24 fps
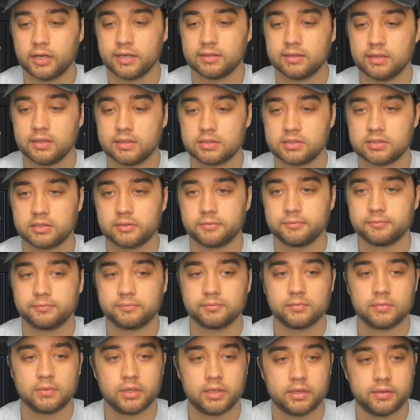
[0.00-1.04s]
like this.
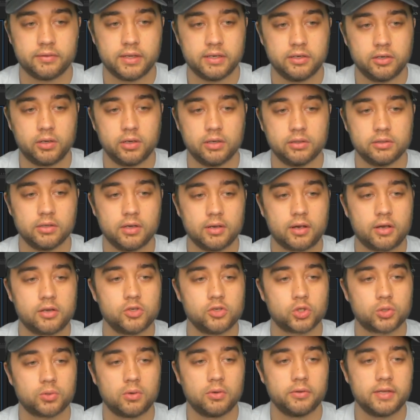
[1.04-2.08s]
And then you can
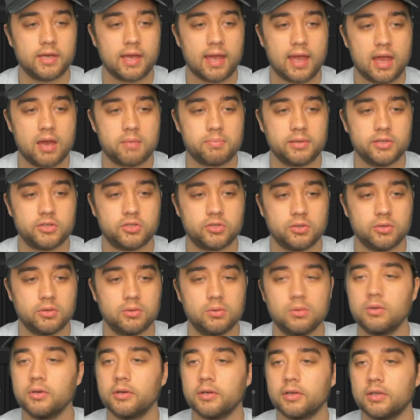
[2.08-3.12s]
control the
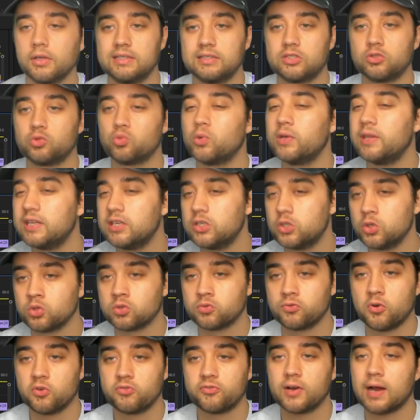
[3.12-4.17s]
amplitude. This is really
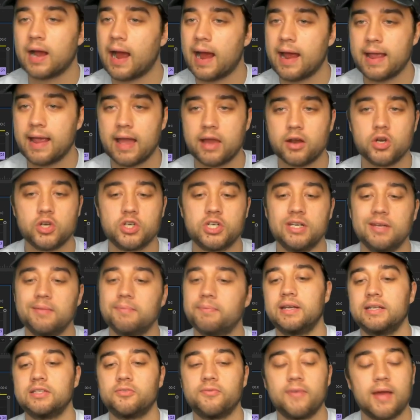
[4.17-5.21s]
useful for high energy,
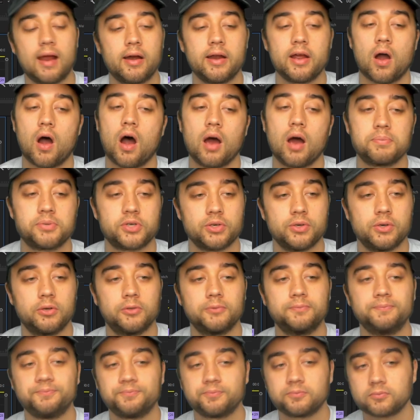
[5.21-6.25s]
but it's very
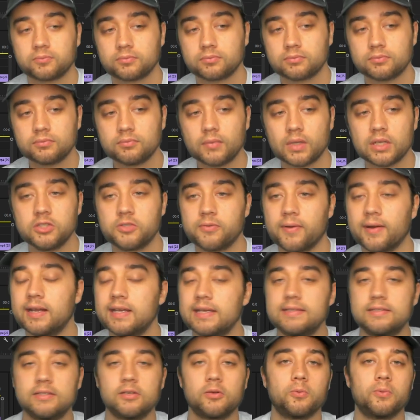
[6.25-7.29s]
optional. It's
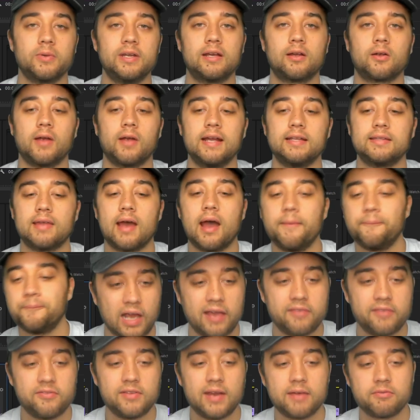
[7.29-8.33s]
very easy to recreate that.
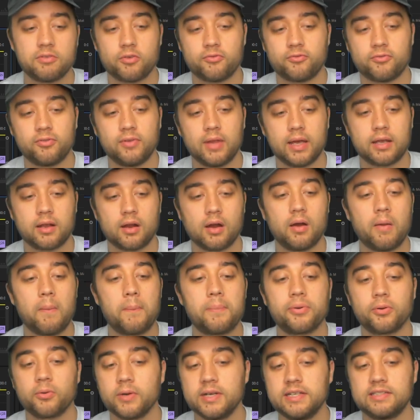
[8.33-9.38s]
I even have a flicker
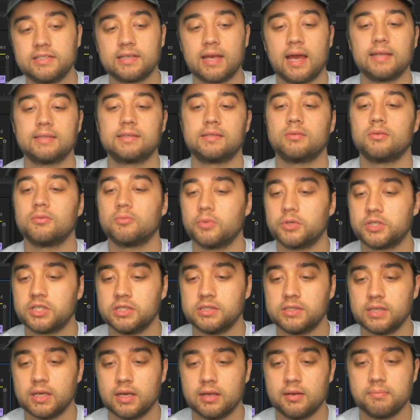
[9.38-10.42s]
preset, which
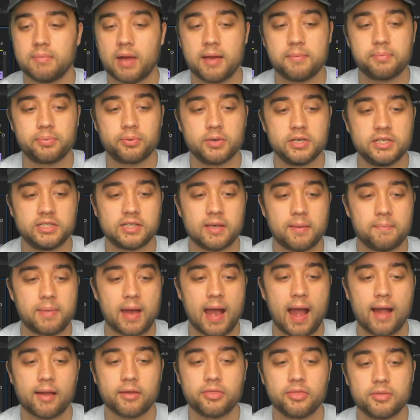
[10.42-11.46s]
is in my preset
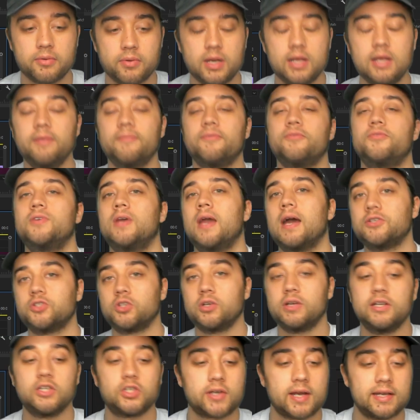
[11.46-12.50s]
pack 3. If you guys
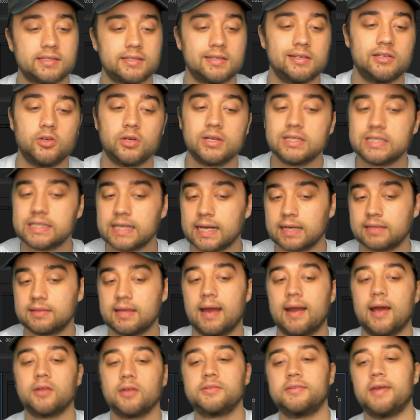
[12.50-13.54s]
are interested, you can check
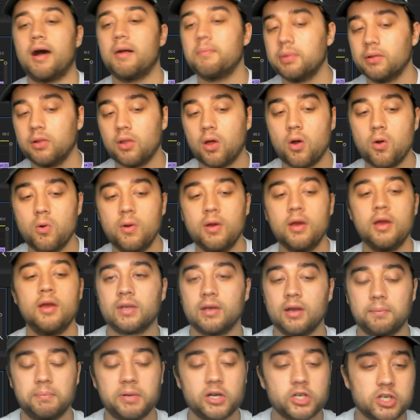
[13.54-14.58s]
that out down below.
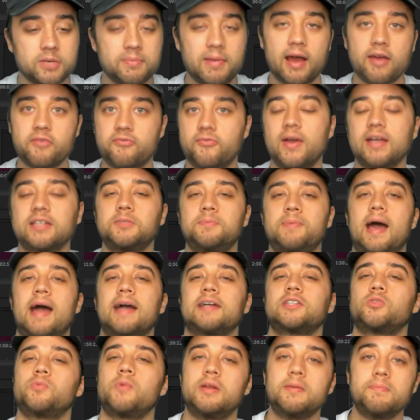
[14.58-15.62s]
A bunch of my effects
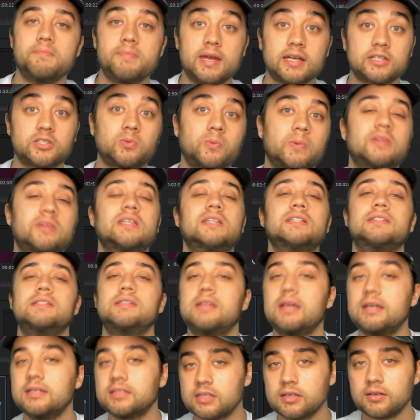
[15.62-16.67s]
packs, when mixed with these
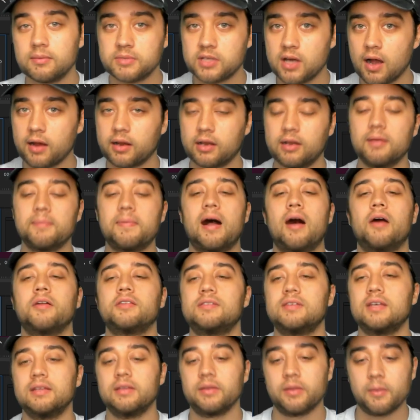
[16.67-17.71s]
things that I'm talking
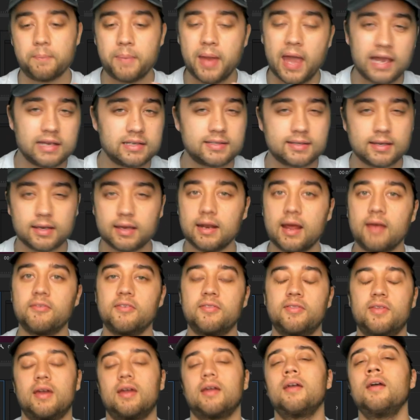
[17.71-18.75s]
about and the pacing and
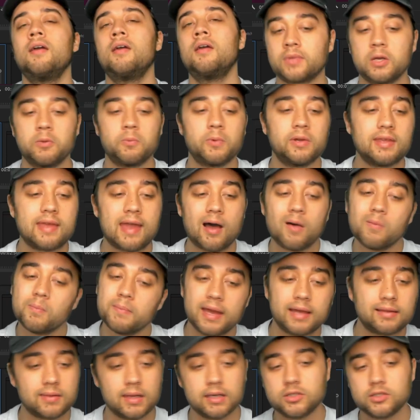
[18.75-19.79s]
everything, really help
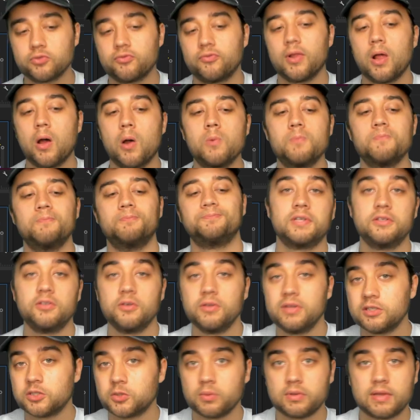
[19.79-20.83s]
make things flow. To
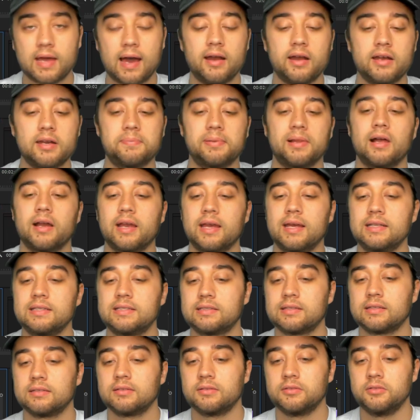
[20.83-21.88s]
do this without any
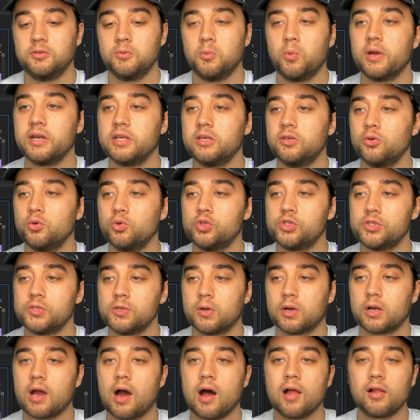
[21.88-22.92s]
plugins, you want to use
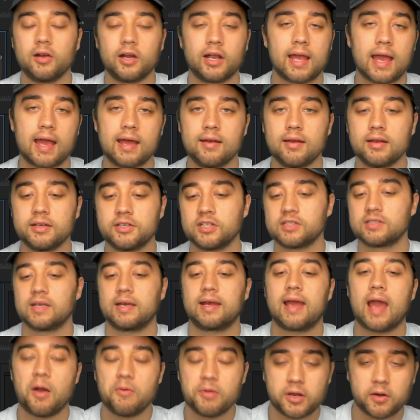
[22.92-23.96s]
your color again, just
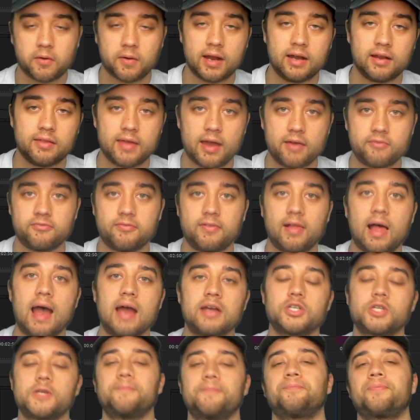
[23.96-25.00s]
like how we created that
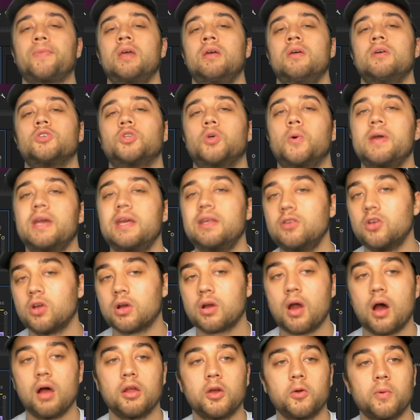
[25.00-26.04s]
flash. So in your
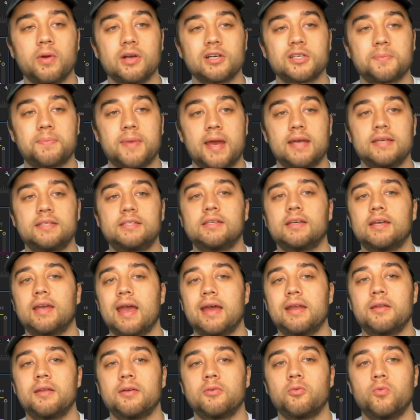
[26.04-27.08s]
color workspace,
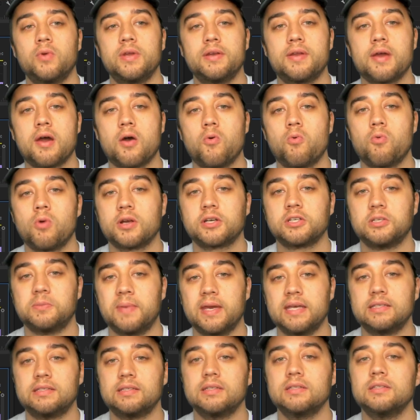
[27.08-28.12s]
again, window,
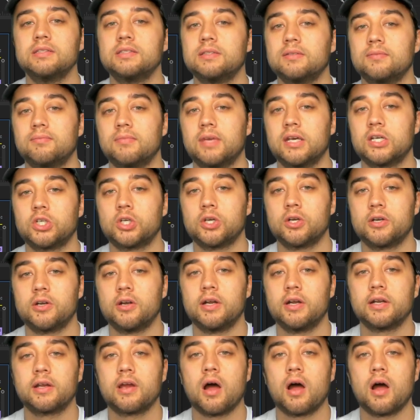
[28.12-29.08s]
workspaces, make sure you're